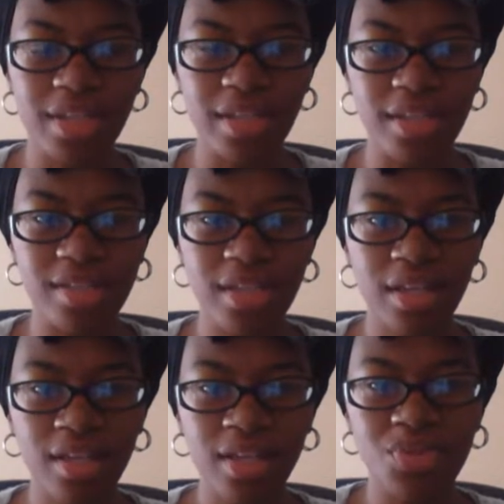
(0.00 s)
it is.
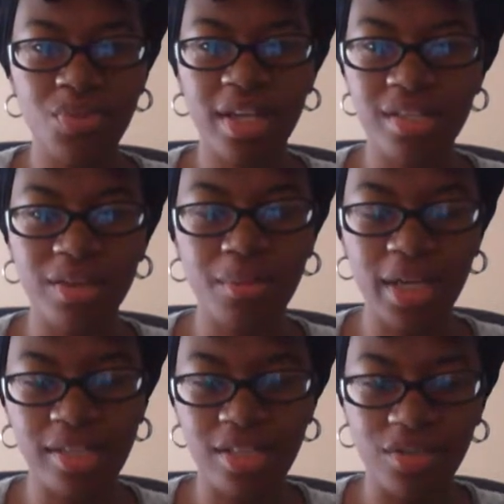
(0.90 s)
That's why I tell
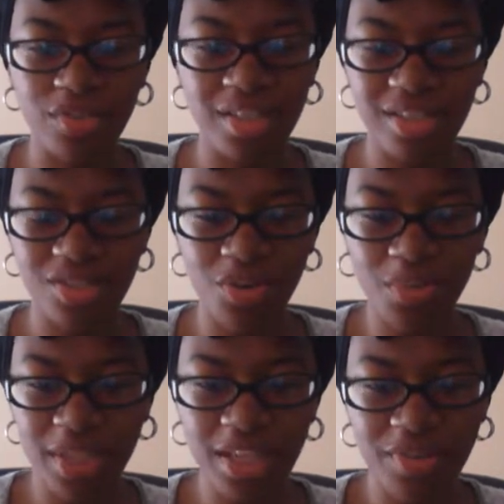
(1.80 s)
myself, you
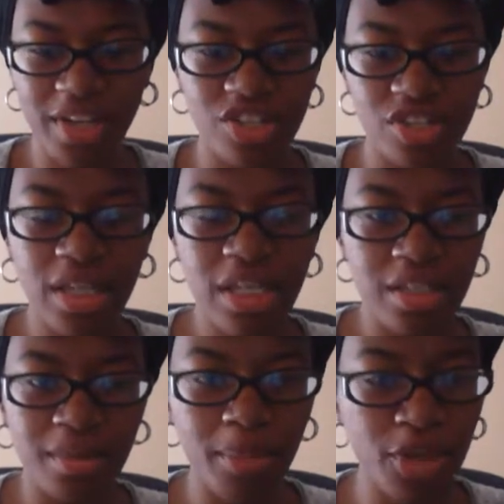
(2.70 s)
don't be giving out your,
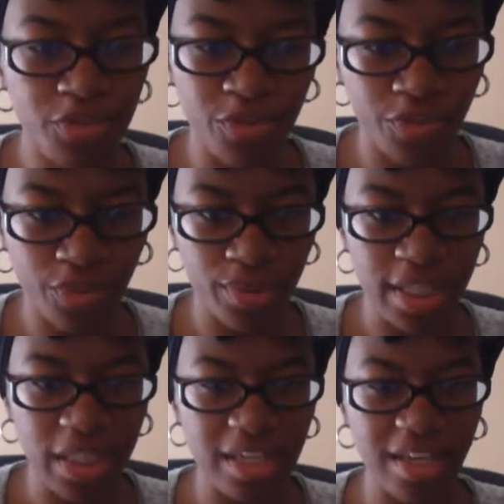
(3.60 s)
your milk for free.
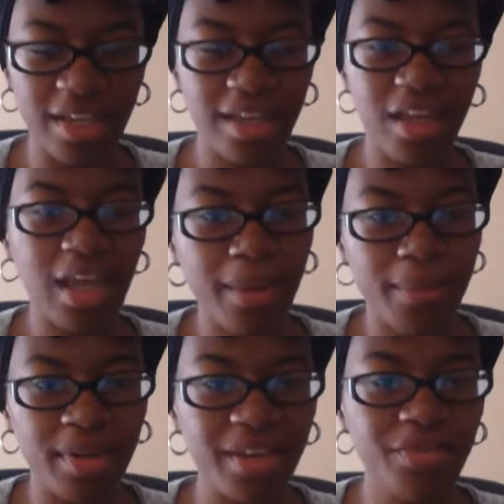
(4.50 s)
It, it ain't
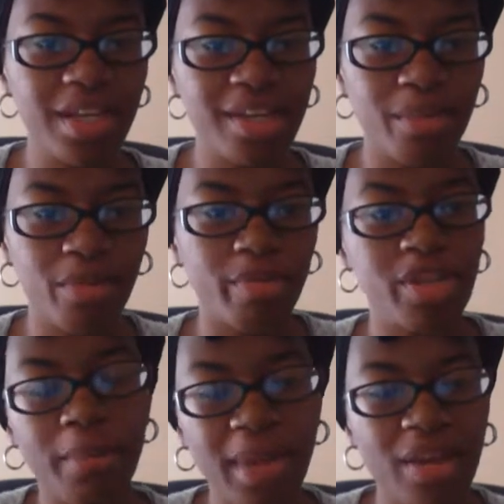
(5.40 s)
happen. I feel like a,
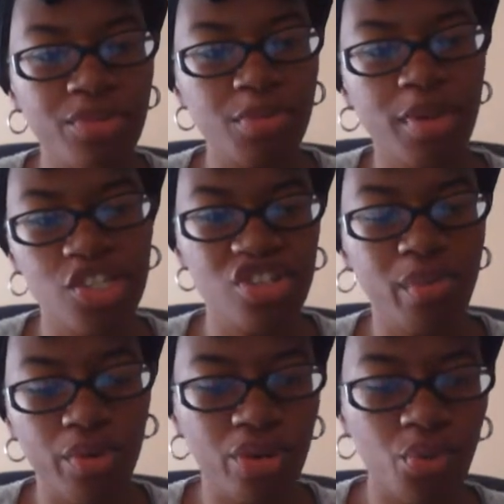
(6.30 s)
a man respects you
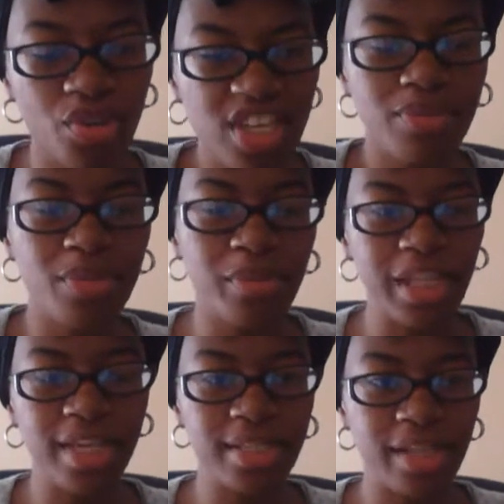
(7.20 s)
more when you keep them
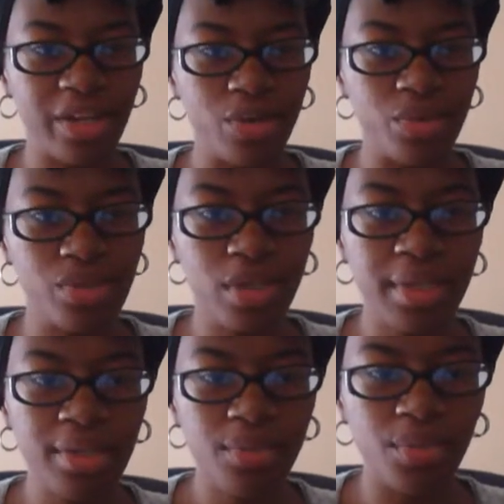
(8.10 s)
legs closed
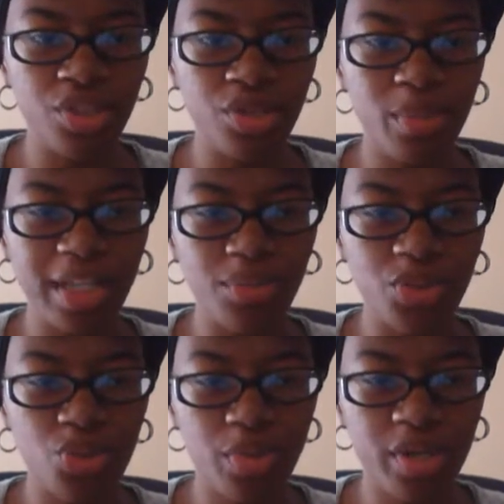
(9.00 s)
when you about
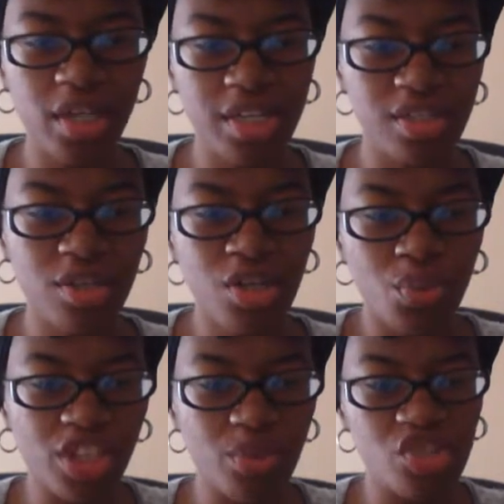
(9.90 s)
when you putting in
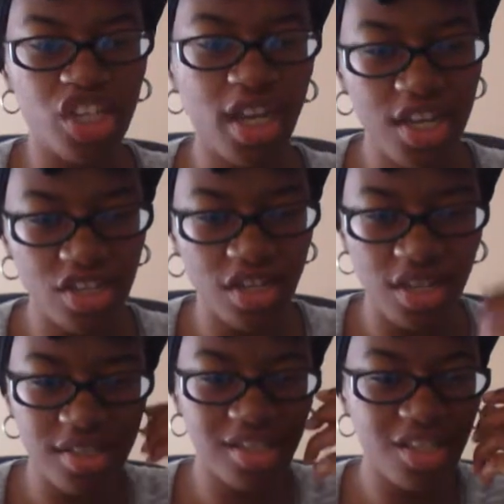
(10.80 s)
when you changing
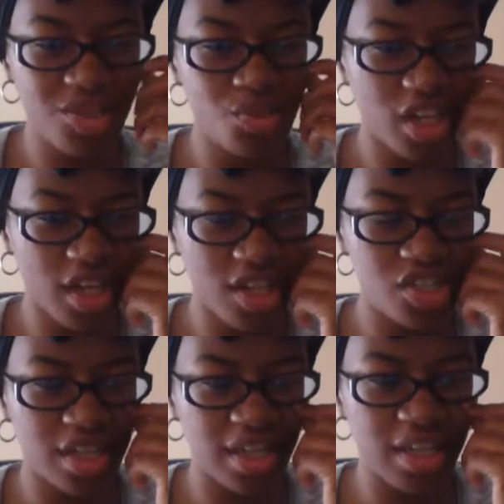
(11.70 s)
he see you
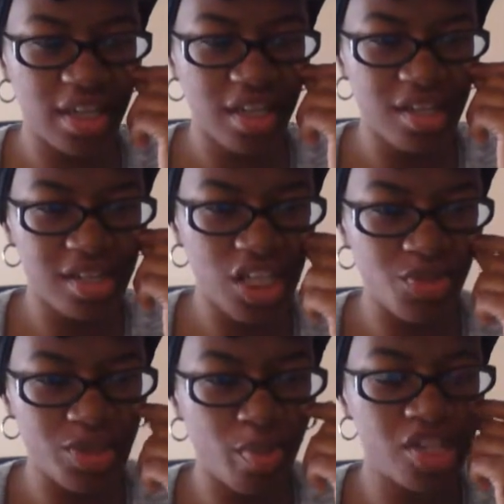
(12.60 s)
changing and he see you
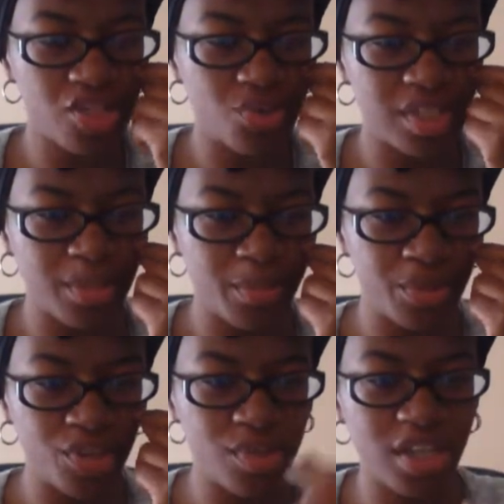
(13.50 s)
respects your
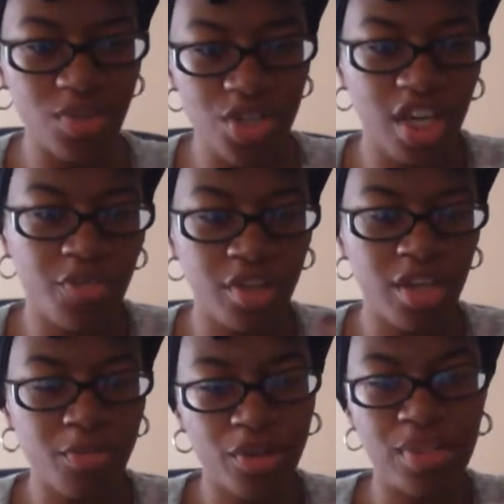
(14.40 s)
temple and you you
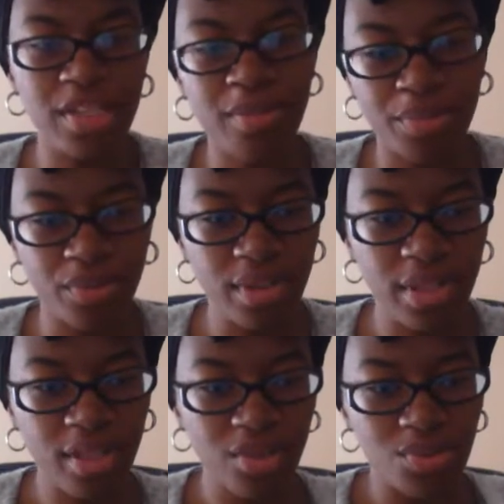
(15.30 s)
covering up your temple
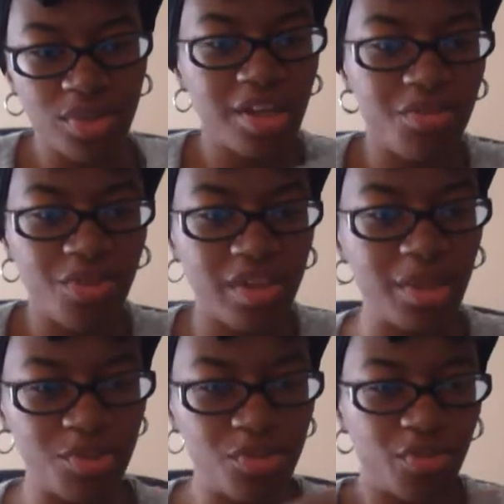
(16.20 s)
you covering
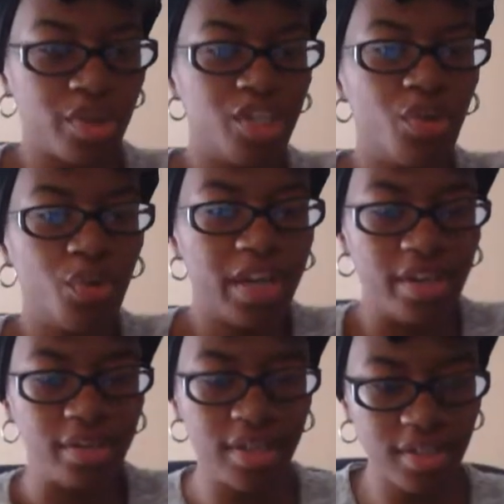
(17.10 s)
up you're very
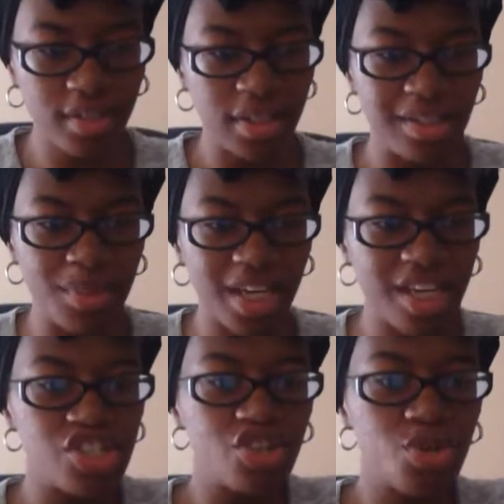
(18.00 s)
aware let me
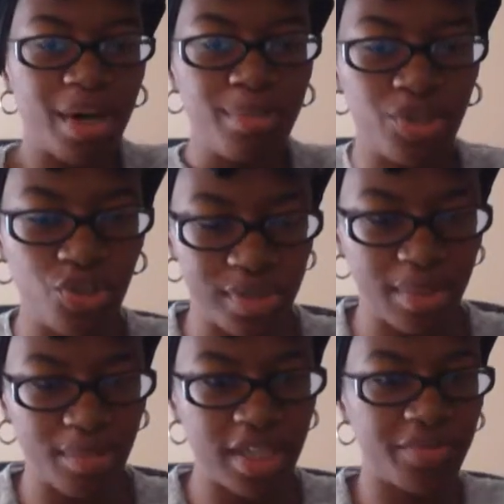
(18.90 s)
not show my boobs
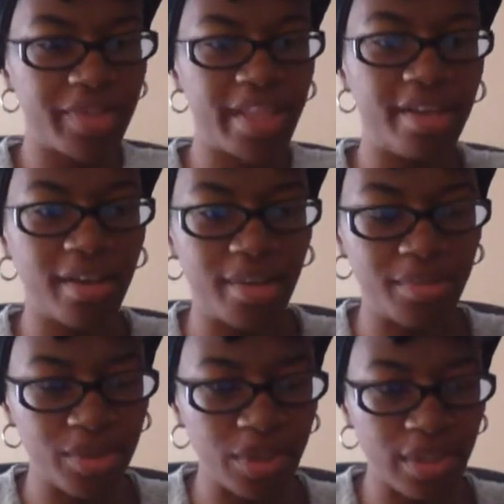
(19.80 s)
let me cover that
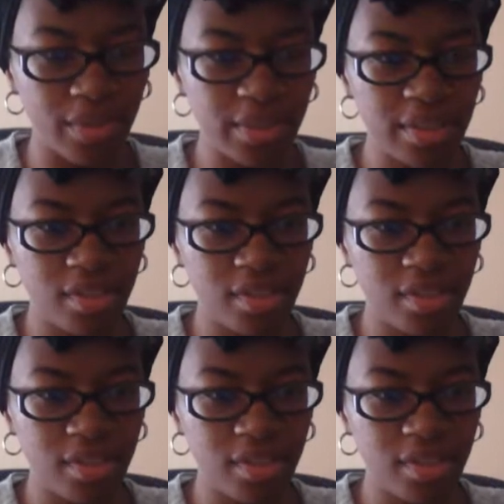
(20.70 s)
up you know